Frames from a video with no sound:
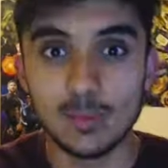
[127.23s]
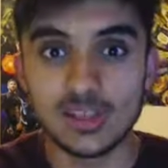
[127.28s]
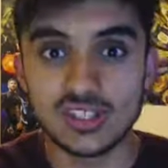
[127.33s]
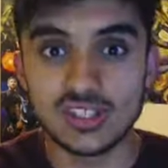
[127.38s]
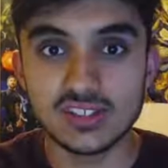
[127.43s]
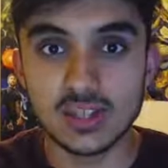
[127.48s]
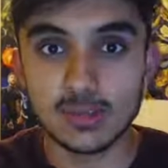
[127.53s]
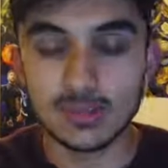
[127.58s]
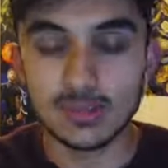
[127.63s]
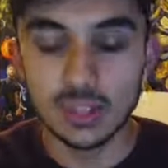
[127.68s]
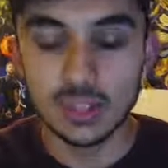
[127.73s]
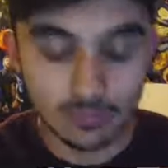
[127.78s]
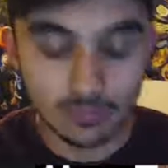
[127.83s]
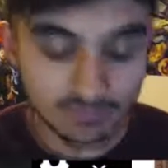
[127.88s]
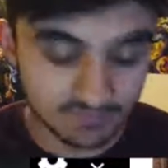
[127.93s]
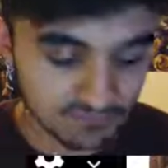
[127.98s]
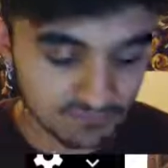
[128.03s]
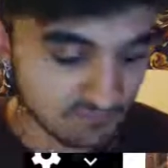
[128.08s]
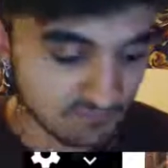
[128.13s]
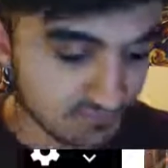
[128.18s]
down below.
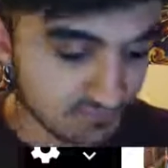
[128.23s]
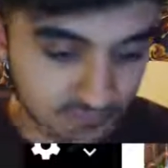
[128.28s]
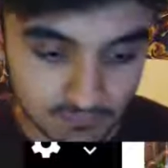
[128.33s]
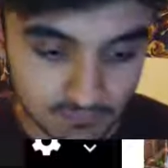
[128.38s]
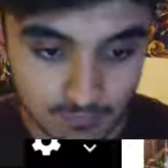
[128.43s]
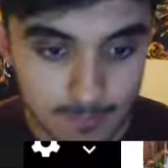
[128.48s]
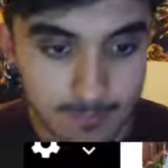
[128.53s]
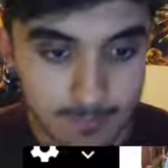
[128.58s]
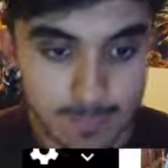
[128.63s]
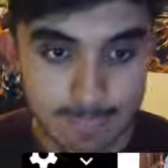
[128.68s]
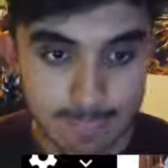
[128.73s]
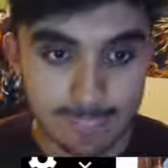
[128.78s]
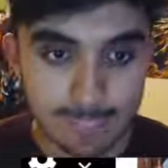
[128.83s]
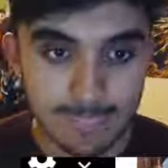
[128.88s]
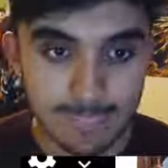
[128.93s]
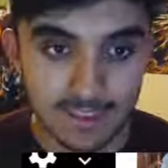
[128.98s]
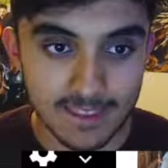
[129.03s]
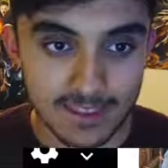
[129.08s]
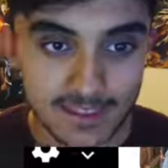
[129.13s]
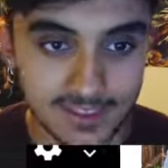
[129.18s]

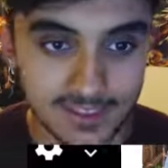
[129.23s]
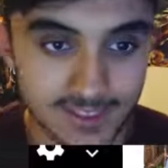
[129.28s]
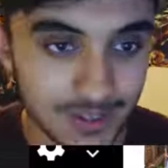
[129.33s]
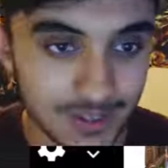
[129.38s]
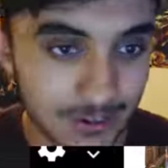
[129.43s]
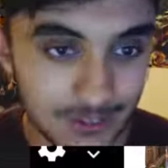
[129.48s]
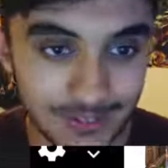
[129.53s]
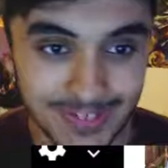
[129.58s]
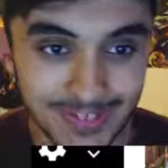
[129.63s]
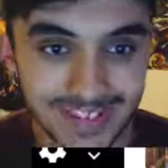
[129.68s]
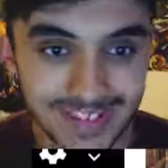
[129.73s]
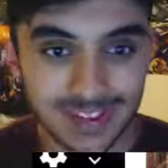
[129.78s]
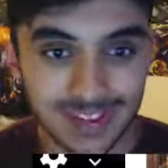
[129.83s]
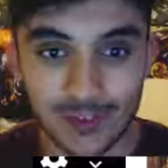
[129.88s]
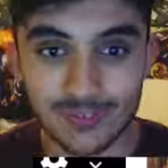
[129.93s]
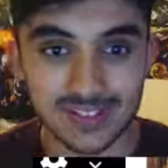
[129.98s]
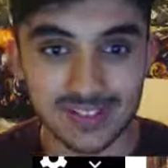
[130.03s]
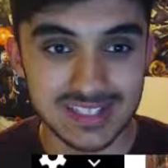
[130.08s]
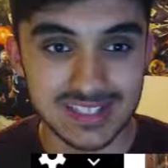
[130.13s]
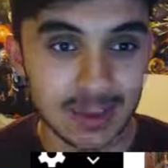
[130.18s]
So
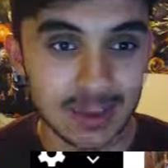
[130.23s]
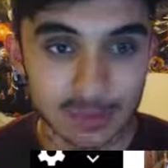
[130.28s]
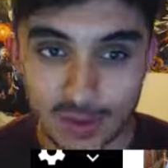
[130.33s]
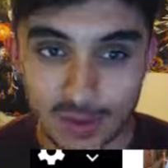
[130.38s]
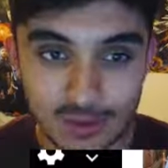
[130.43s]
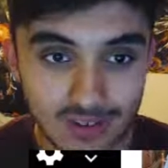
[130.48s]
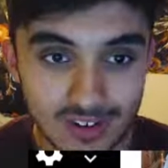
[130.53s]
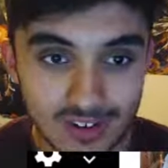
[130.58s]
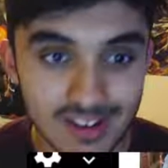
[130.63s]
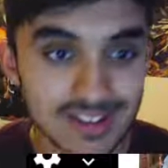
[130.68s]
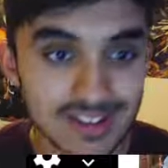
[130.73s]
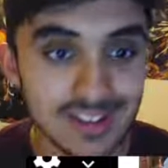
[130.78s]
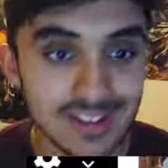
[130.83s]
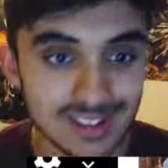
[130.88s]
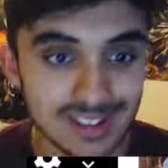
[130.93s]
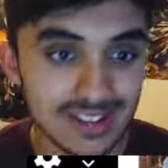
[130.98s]
obviously I'm not right.